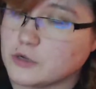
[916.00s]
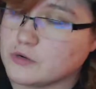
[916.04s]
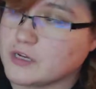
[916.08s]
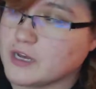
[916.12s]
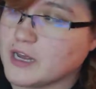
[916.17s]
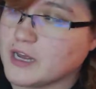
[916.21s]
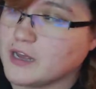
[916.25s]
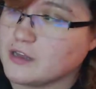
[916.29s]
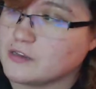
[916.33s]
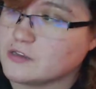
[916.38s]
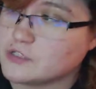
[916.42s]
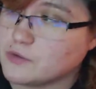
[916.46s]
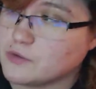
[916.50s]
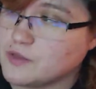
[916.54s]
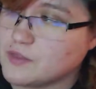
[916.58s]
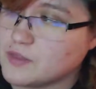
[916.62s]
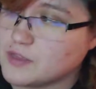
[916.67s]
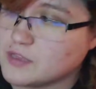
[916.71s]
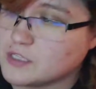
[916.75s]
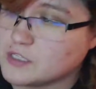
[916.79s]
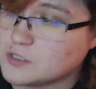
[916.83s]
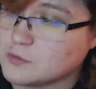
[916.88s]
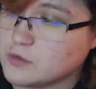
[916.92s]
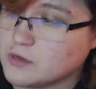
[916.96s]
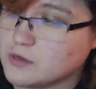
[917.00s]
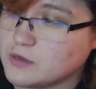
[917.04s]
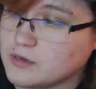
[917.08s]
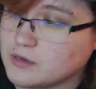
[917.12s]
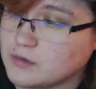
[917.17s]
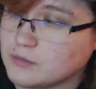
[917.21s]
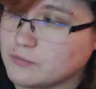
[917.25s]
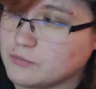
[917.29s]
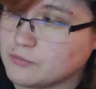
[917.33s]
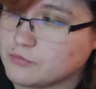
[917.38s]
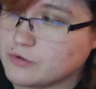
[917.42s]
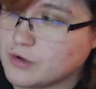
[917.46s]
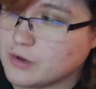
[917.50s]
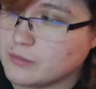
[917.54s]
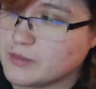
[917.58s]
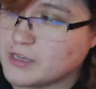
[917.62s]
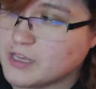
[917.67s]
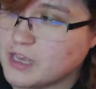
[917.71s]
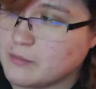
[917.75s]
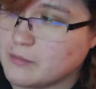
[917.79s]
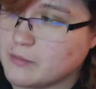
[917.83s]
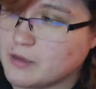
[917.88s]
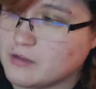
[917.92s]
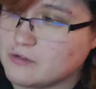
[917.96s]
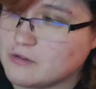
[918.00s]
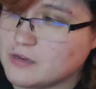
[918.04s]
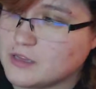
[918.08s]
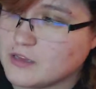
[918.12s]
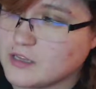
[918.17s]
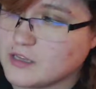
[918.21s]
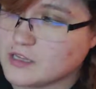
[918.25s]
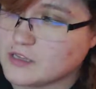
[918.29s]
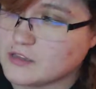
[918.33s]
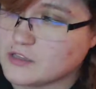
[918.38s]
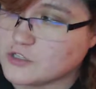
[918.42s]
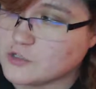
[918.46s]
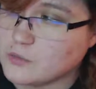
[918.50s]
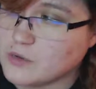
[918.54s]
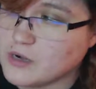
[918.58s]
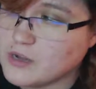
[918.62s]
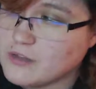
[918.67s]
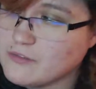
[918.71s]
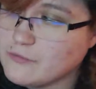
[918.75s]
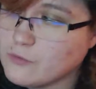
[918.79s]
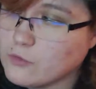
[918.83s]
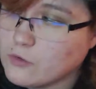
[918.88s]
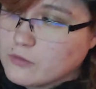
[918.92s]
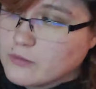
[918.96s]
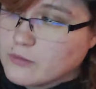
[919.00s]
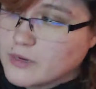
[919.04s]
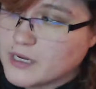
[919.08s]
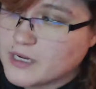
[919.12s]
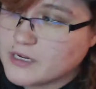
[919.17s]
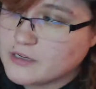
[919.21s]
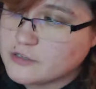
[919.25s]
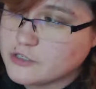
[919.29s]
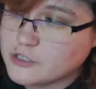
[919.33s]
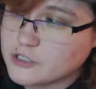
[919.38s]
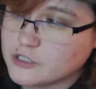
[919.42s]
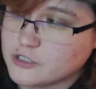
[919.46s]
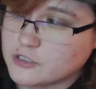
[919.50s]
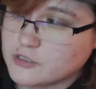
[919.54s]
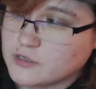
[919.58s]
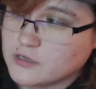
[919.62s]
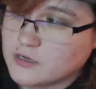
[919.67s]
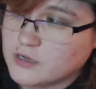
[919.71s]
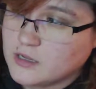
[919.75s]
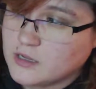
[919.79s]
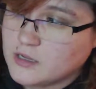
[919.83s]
Totodile. So I think this one probably came out in like the 24 range.